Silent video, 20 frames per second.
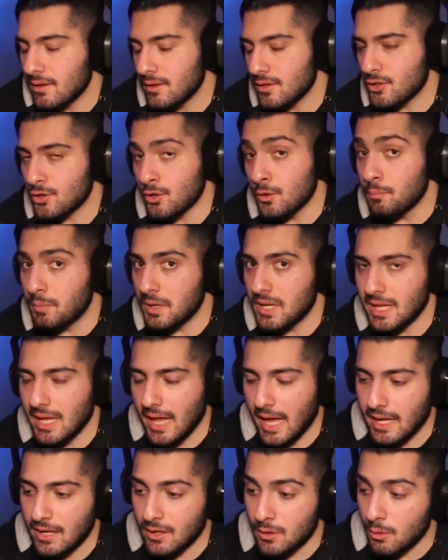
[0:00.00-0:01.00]
should be
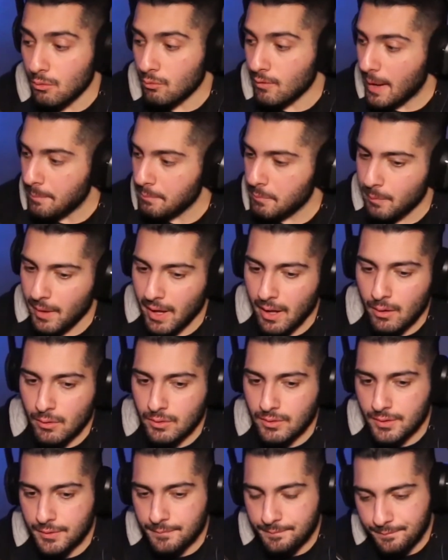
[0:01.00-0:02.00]
like, you know, rap
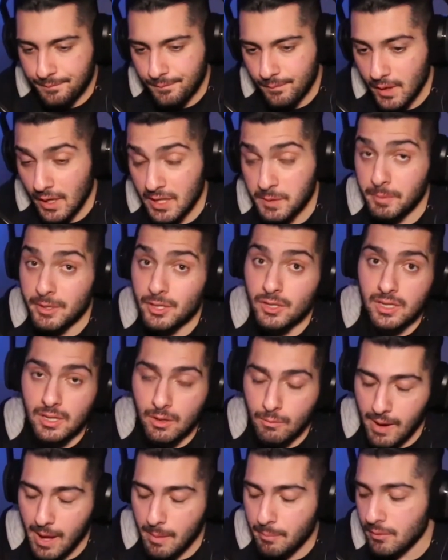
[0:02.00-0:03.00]
about especially
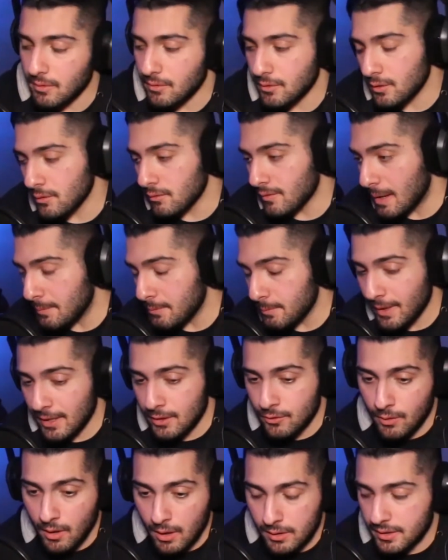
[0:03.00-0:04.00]
a rapper, you know, rap
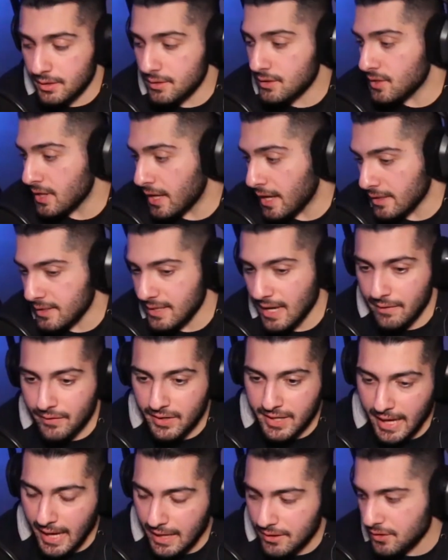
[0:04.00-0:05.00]
about drugs and sex, have a
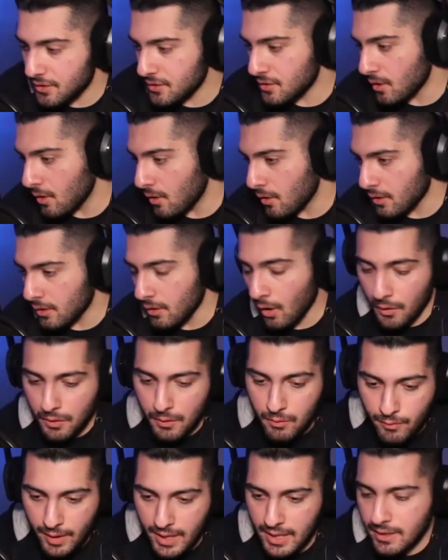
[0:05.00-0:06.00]
catchy song on
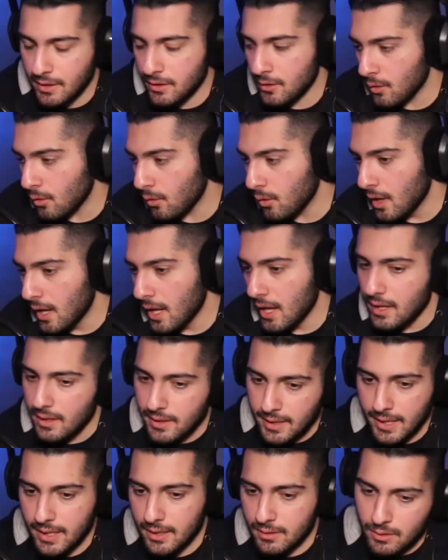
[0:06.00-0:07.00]
the radio,
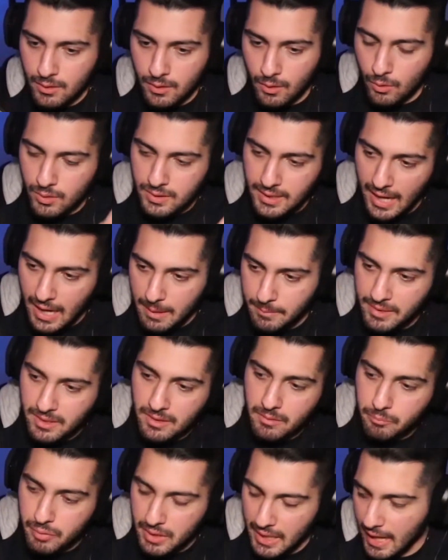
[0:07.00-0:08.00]
get it to go diamond
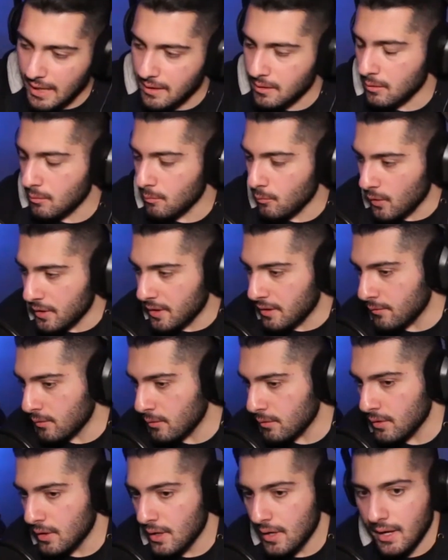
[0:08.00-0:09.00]
and platinum,
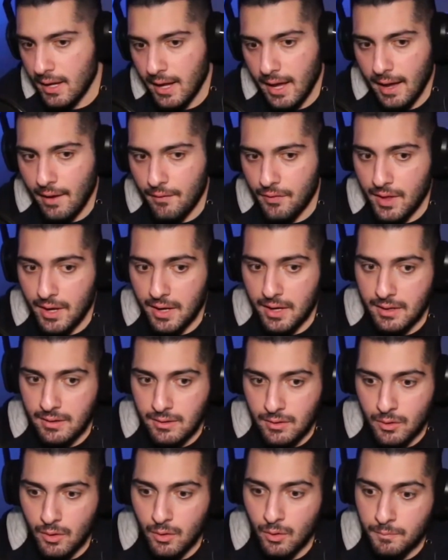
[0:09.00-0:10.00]
whatever, and then
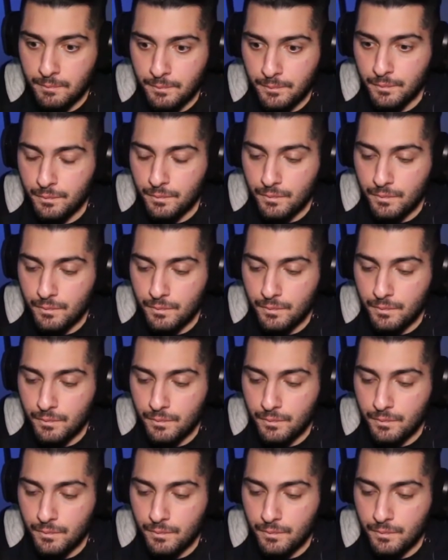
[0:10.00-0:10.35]
you know,